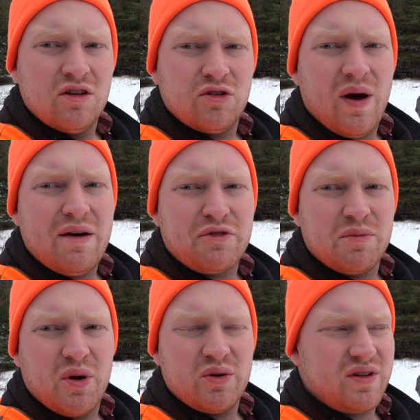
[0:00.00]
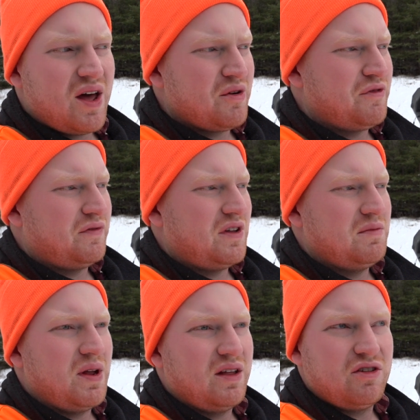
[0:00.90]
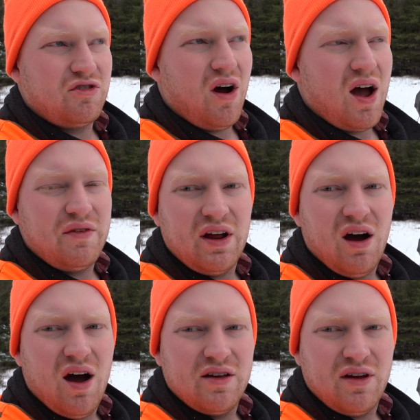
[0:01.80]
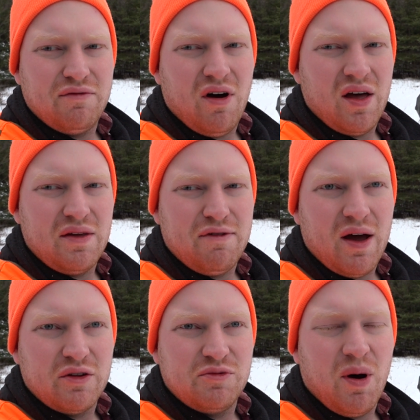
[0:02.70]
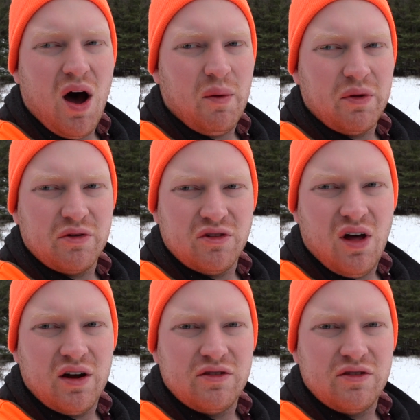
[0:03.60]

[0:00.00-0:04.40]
So after about 10 or 15 minutes of driving, guys, I finally found a spot where there's a lot